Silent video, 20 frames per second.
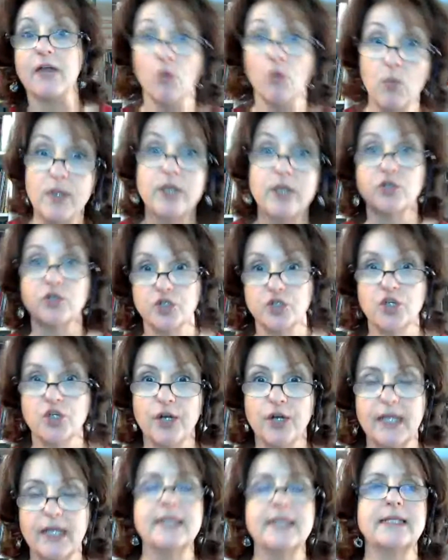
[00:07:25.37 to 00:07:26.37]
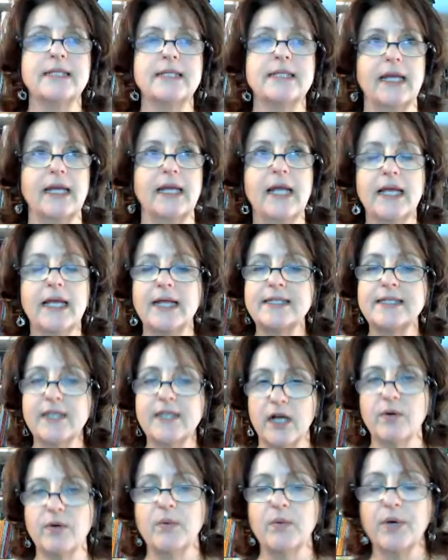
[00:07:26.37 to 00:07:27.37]
the wheels are turning in his head. And I said,
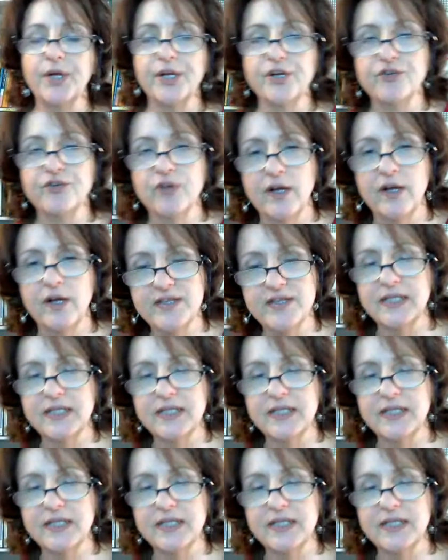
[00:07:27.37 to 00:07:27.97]
all right, we're going to try this